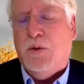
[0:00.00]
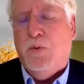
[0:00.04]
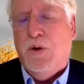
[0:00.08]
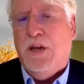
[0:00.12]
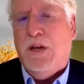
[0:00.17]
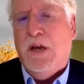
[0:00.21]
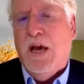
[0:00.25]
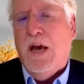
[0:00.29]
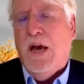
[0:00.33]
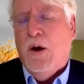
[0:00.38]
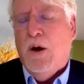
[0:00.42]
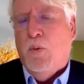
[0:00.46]

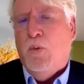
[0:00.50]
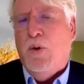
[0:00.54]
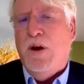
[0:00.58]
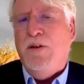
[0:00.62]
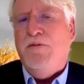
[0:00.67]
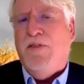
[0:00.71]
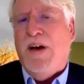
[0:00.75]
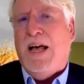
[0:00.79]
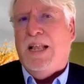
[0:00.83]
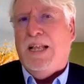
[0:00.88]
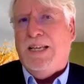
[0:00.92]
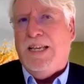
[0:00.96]
We
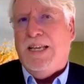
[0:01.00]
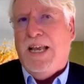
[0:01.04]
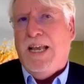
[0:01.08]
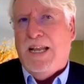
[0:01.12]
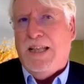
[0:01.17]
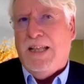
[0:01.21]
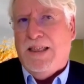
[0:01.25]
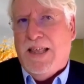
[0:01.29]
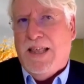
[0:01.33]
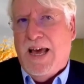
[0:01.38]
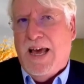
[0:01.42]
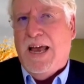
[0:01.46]

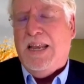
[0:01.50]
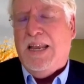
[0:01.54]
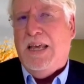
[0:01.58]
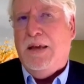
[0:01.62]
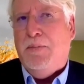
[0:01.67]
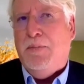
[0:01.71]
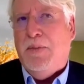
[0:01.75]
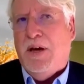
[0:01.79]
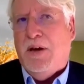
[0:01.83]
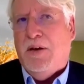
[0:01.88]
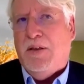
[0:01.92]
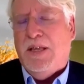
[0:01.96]
validated that
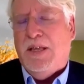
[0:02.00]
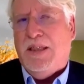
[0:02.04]
email